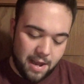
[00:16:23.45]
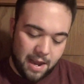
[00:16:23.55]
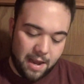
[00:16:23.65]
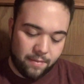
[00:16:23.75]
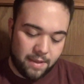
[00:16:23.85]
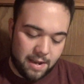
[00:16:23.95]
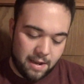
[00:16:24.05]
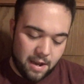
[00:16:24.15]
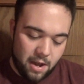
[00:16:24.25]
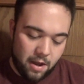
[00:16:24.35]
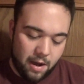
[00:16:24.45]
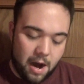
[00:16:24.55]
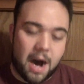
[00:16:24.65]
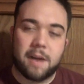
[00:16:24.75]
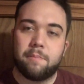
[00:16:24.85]
and the
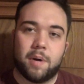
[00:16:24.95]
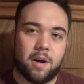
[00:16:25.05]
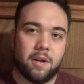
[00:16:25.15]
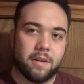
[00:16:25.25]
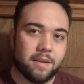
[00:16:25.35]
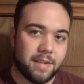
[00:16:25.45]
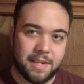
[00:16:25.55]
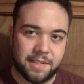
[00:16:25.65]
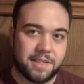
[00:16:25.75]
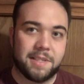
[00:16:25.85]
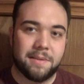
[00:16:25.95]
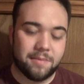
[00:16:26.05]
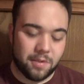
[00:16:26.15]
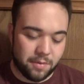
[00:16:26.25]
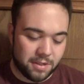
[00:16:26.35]
oddballness
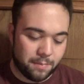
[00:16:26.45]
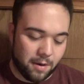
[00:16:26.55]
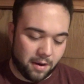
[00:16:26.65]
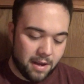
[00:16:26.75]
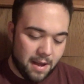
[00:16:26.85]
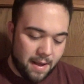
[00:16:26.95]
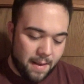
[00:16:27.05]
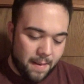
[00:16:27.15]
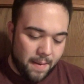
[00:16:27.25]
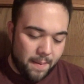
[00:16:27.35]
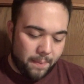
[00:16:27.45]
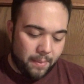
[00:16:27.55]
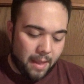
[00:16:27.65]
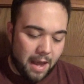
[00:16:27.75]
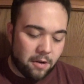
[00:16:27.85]
to this book.
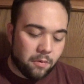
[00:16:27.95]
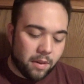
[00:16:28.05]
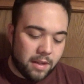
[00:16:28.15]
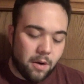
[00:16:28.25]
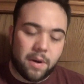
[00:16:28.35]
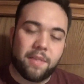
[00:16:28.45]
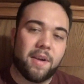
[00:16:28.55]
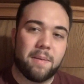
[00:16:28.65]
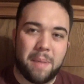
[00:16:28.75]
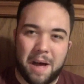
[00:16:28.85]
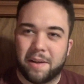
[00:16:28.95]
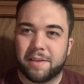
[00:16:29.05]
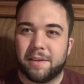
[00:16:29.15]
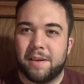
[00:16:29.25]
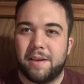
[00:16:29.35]
I don't really know anything about
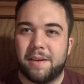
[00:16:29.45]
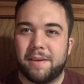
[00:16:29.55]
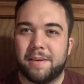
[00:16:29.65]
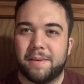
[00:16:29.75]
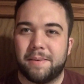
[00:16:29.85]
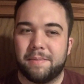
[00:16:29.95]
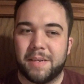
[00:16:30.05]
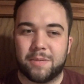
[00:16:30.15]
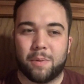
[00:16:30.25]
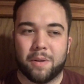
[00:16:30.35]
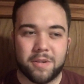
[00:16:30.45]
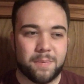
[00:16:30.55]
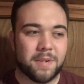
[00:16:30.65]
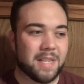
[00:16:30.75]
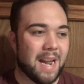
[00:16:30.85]
it. It's one of those
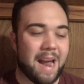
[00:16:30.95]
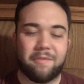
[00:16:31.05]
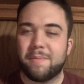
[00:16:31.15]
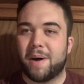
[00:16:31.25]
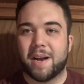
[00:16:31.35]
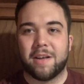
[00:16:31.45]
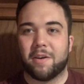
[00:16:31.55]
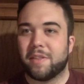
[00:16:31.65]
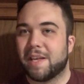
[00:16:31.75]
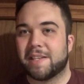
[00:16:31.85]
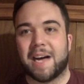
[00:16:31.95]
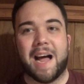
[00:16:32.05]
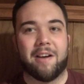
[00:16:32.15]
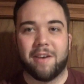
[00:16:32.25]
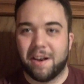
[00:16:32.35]
books that everybody on the
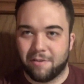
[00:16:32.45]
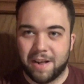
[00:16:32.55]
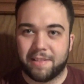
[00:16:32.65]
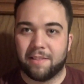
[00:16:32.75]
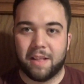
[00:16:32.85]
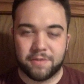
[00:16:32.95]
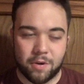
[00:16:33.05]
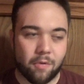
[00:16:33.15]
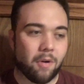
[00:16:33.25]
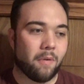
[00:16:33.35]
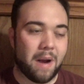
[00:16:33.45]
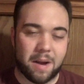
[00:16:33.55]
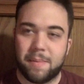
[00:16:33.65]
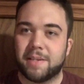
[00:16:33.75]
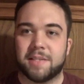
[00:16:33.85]
entire internet that loves horror
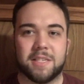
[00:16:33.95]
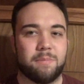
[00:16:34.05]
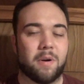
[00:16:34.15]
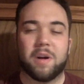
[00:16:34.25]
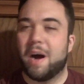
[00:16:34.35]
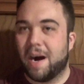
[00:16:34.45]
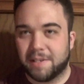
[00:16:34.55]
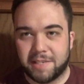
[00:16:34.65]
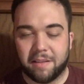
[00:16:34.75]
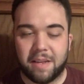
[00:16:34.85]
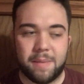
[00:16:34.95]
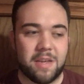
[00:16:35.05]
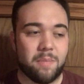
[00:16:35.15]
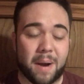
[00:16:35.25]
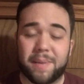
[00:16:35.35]
recommends this book constantly to me.
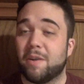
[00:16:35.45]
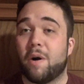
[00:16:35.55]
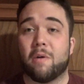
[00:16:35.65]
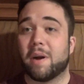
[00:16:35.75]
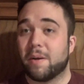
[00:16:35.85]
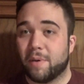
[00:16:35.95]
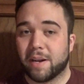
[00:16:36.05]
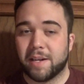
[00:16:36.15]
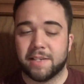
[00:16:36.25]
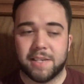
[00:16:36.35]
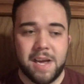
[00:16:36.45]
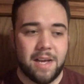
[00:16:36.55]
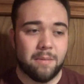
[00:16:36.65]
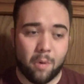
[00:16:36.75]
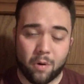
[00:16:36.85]
You probably know already what it is.
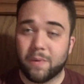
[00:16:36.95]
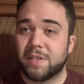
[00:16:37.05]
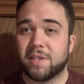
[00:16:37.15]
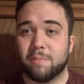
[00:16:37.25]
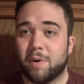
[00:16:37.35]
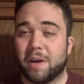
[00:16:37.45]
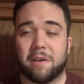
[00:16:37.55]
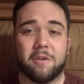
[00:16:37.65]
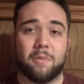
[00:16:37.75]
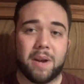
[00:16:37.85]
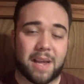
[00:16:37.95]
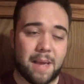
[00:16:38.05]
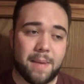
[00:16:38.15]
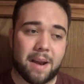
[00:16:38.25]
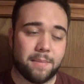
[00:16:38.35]
More recent book. I don't know when it
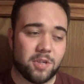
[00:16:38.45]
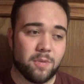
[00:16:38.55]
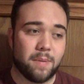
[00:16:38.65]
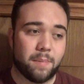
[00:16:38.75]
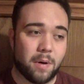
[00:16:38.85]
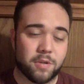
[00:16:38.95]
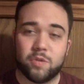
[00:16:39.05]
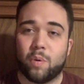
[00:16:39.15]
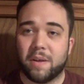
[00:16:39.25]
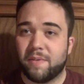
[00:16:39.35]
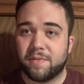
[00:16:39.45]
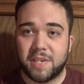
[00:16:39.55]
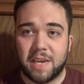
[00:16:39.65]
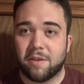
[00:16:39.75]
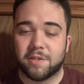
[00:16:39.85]
came out. I'm assuming post
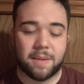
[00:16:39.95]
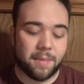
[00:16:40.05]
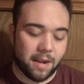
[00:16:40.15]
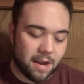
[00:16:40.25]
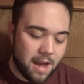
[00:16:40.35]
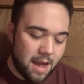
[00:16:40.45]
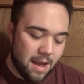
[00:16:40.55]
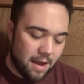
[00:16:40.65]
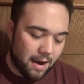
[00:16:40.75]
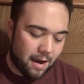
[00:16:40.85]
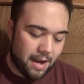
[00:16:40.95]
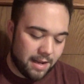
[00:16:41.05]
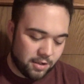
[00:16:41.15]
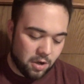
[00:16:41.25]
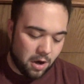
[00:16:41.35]
2015 or something. It
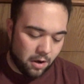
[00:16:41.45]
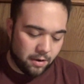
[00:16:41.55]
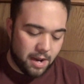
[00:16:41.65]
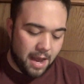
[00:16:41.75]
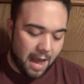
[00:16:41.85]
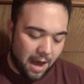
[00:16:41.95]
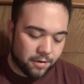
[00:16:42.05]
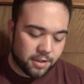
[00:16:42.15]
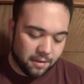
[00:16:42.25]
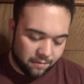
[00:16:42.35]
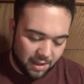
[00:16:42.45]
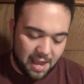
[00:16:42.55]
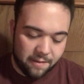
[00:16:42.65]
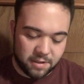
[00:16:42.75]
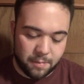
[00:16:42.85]
is called House of
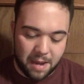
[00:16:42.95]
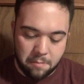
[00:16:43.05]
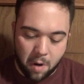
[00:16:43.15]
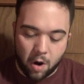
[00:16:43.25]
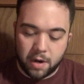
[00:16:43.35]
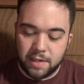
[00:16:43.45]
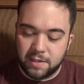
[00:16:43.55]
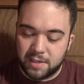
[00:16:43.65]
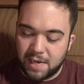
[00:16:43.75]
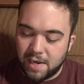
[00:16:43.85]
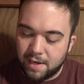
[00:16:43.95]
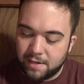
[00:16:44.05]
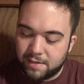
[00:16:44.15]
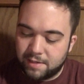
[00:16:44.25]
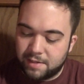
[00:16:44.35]
Leaves by Mark Z.
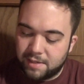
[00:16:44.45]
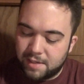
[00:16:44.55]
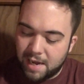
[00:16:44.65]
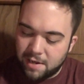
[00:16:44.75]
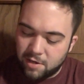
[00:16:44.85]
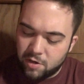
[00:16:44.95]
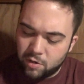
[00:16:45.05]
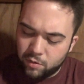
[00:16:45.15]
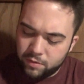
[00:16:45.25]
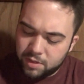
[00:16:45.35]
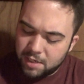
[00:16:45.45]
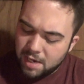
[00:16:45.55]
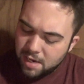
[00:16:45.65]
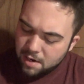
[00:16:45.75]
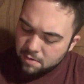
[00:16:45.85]

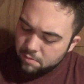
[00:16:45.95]
Danielski?